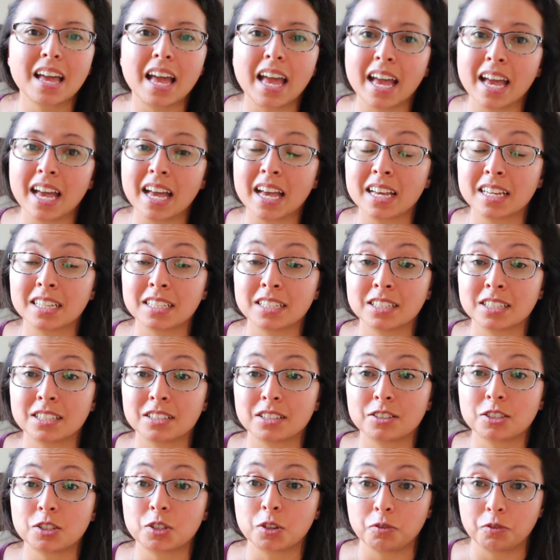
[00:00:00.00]

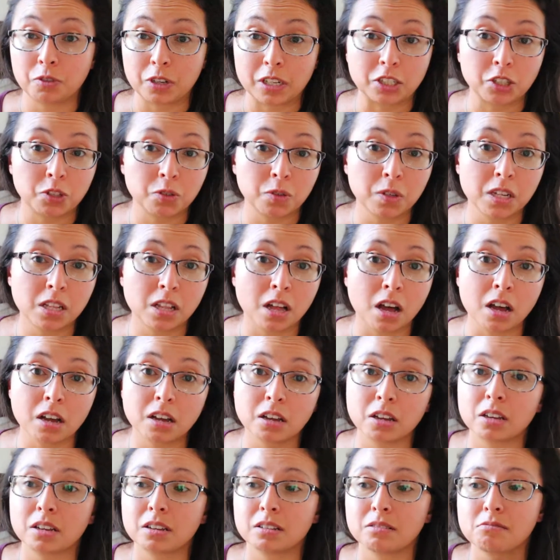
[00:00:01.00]
And so for 2
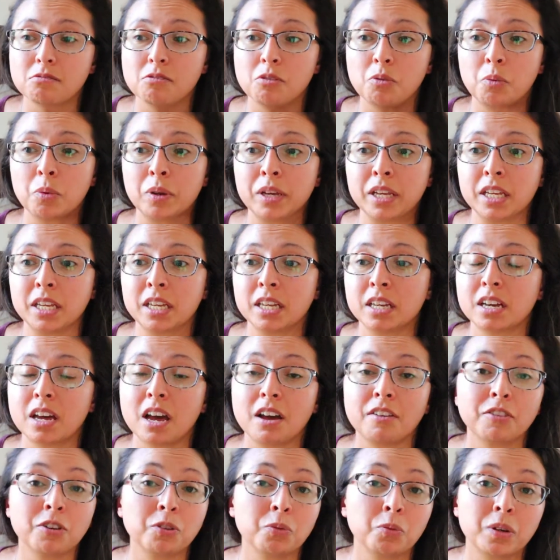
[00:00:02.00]
o'clock, we
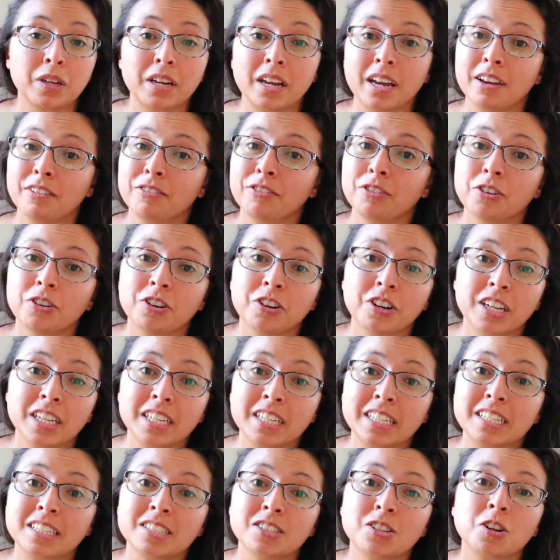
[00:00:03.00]
cover whatever
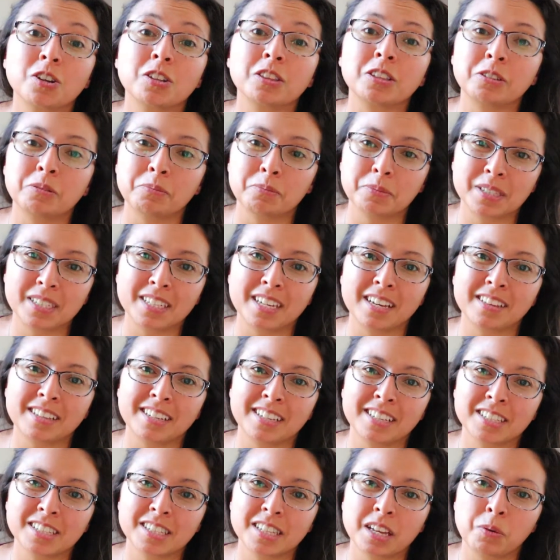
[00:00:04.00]
it is our loop's
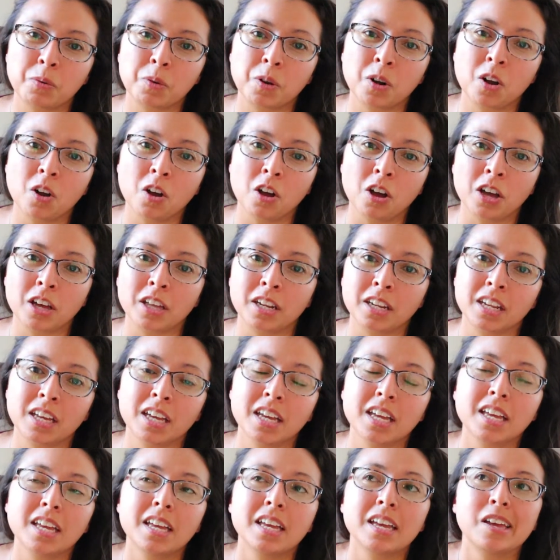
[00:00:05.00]
telling us that we're on.
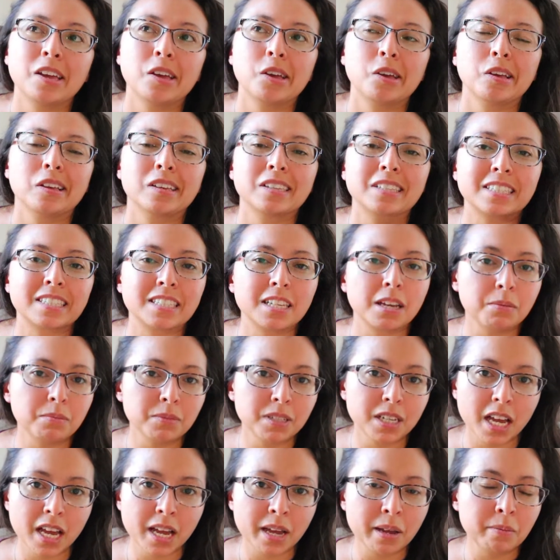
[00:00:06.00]

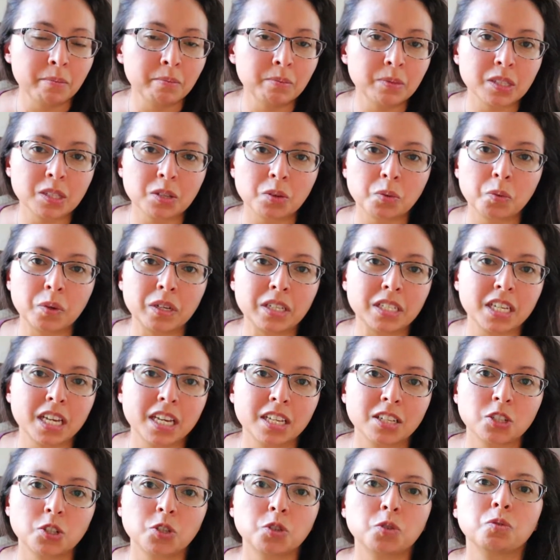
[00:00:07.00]
Sometimes we
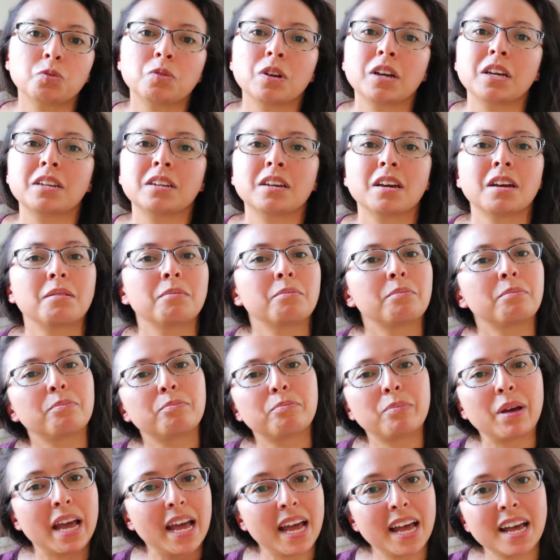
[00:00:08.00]
tend to run
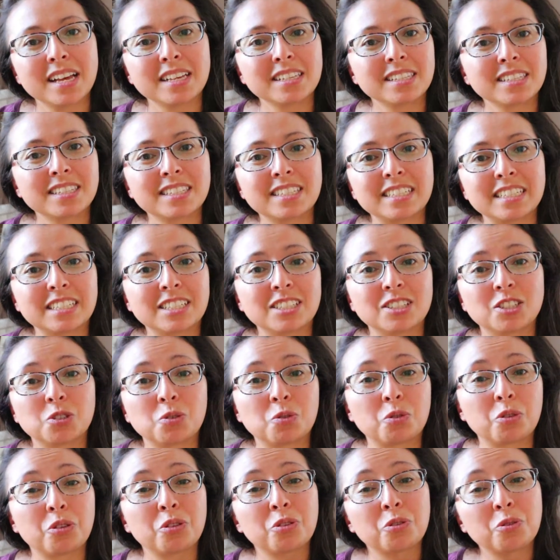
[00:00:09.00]
past
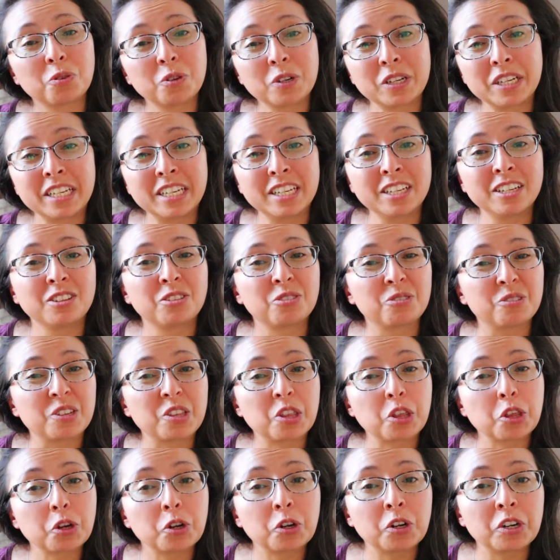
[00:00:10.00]
into
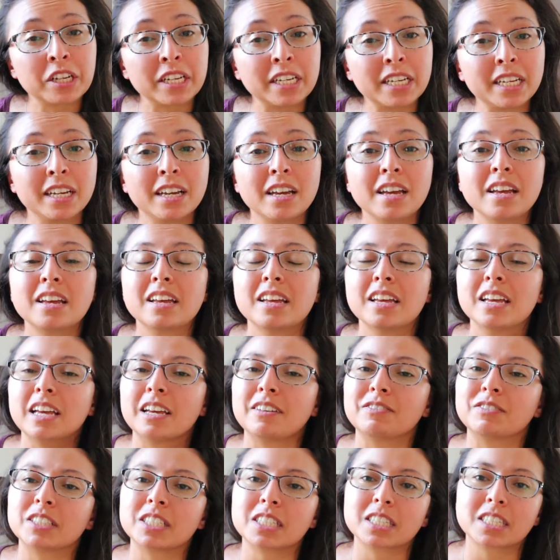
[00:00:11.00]
3:30
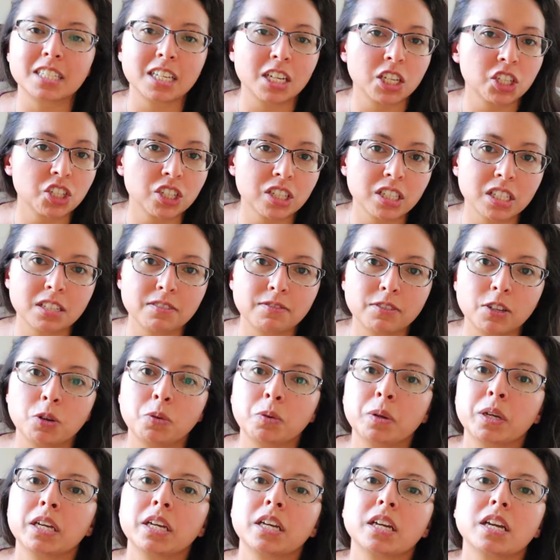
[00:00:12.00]
if discussion's
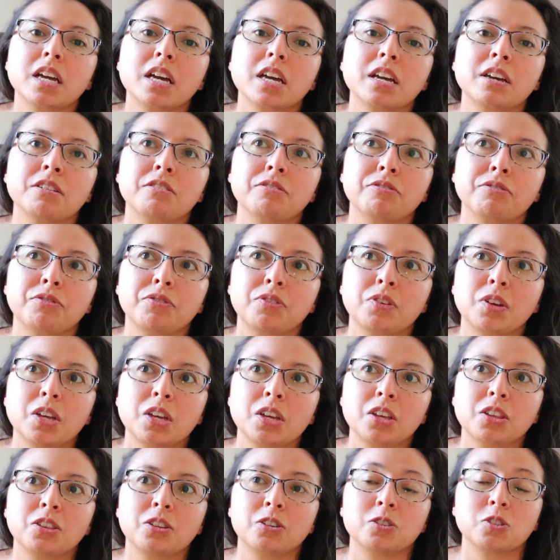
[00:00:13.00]
flowing, if
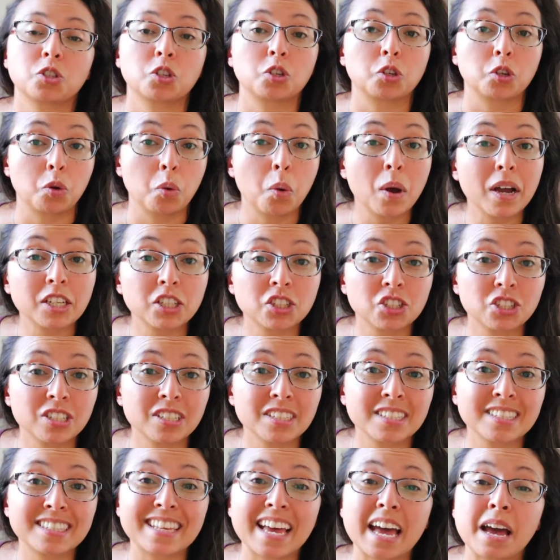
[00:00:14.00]
there's good
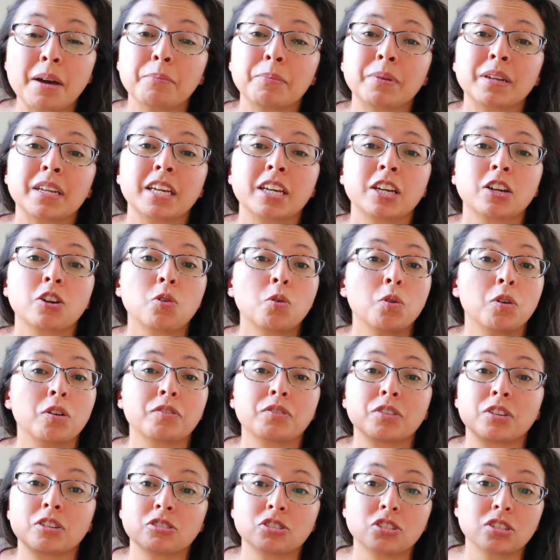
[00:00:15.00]
questions happening, or
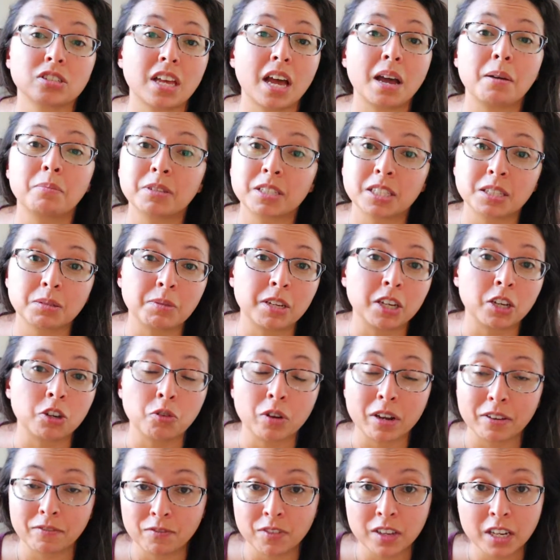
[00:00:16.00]
if there just happens to be a
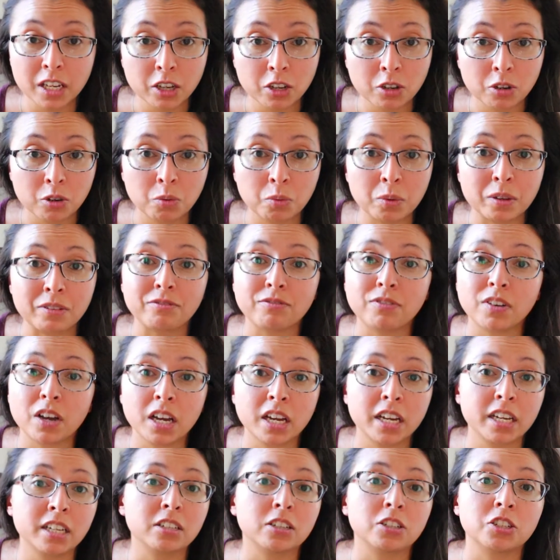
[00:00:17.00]
great video we
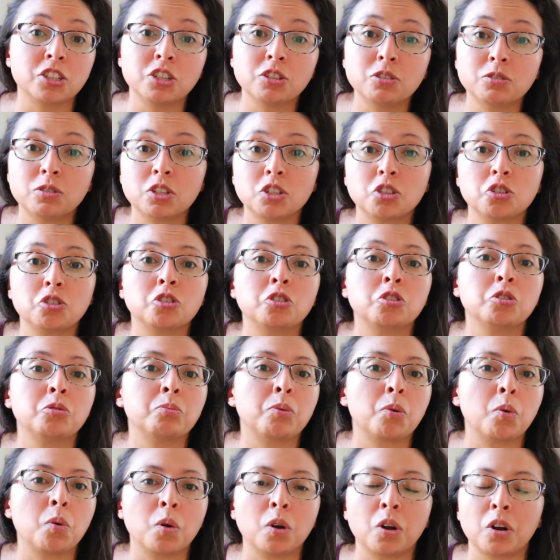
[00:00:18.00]
find on
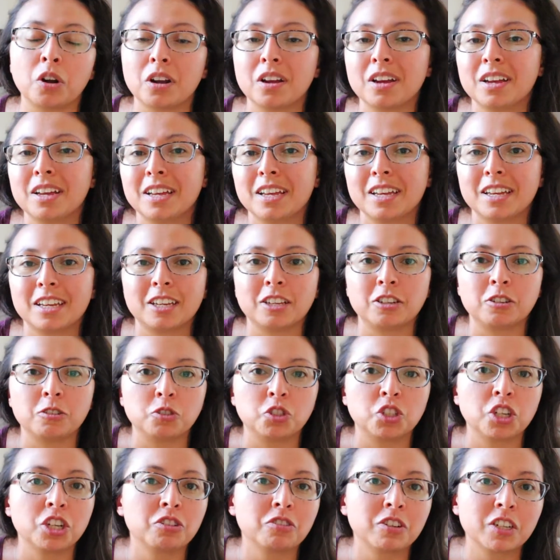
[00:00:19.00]
YouTube or,
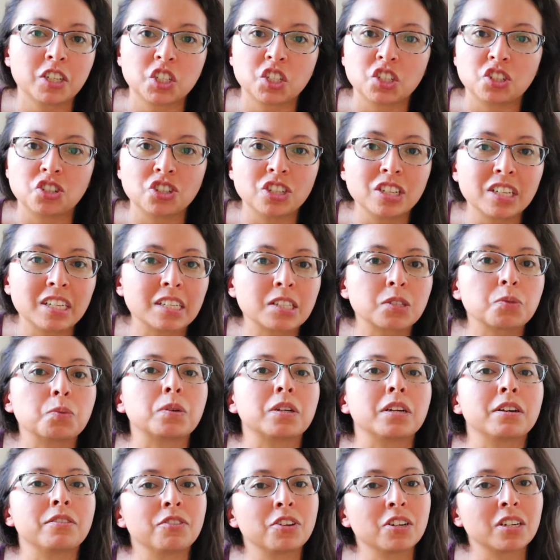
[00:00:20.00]
Generation Genius,
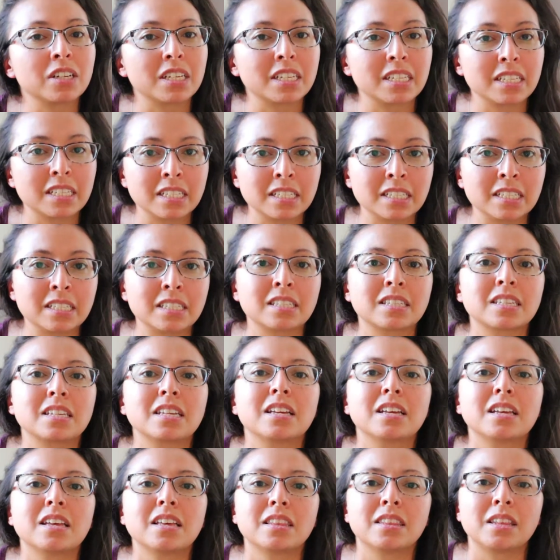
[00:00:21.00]
whatever it is
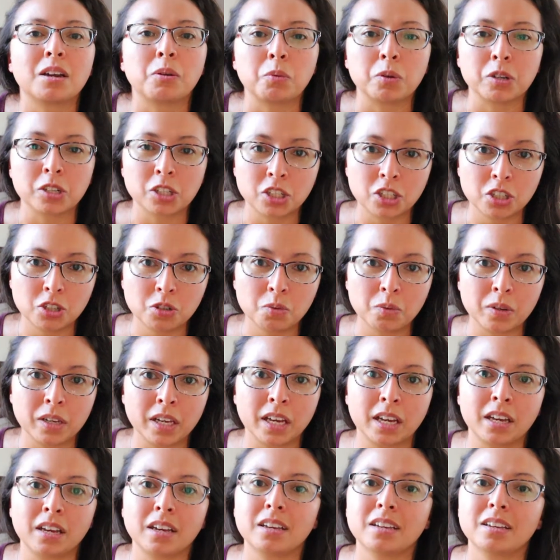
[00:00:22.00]
that we're
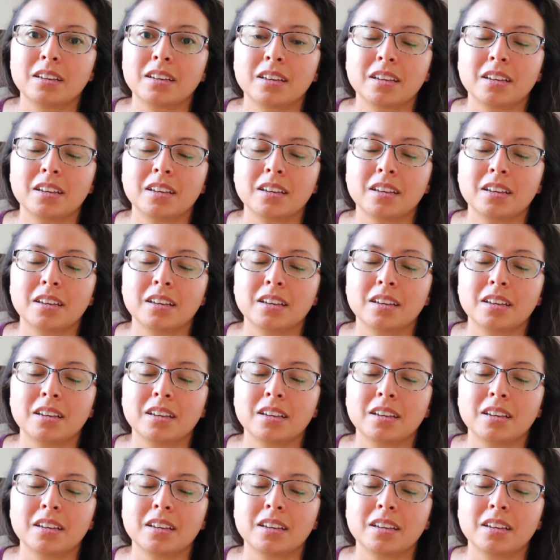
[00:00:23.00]
doing.